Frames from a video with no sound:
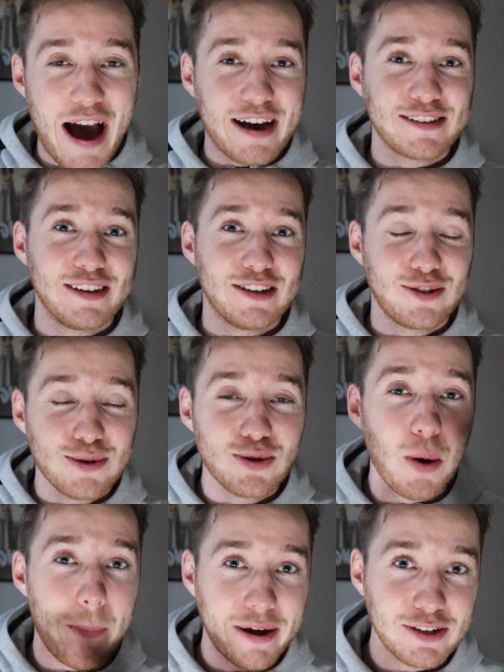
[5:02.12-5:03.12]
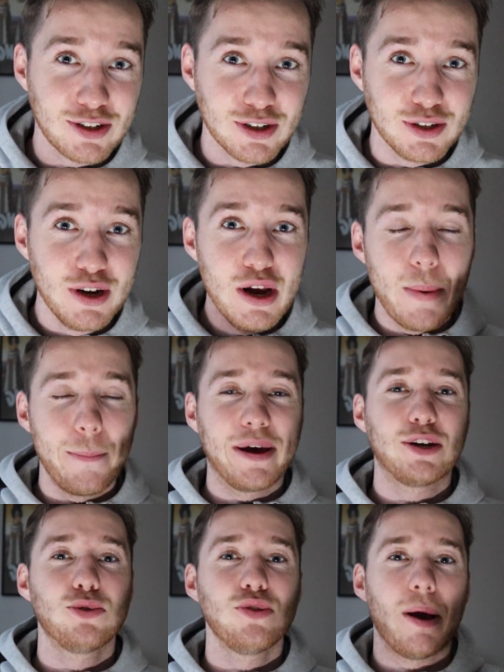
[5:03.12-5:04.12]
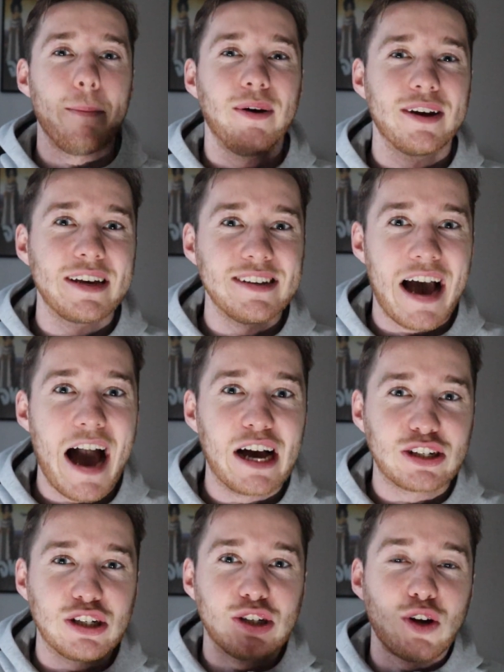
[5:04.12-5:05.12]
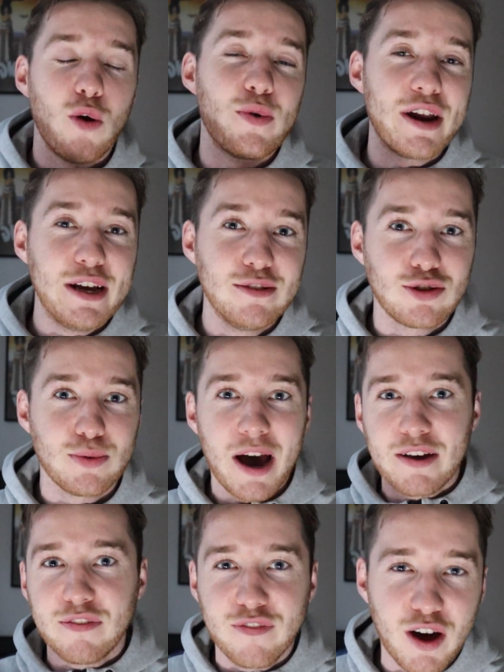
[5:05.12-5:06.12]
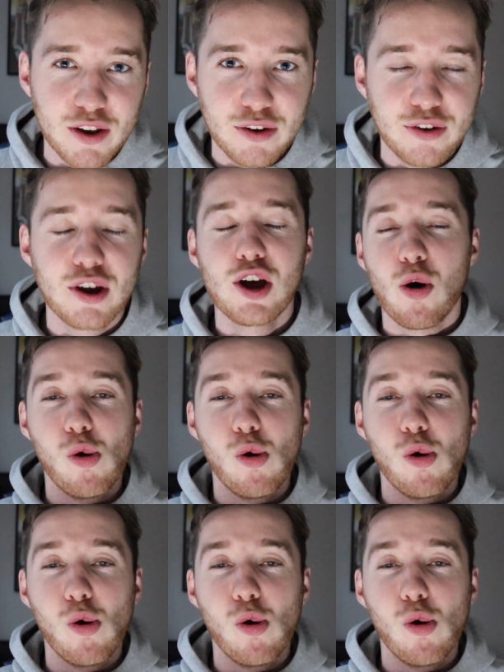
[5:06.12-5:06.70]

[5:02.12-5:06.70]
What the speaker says: access to your pension, make sure that money is actually going into a fund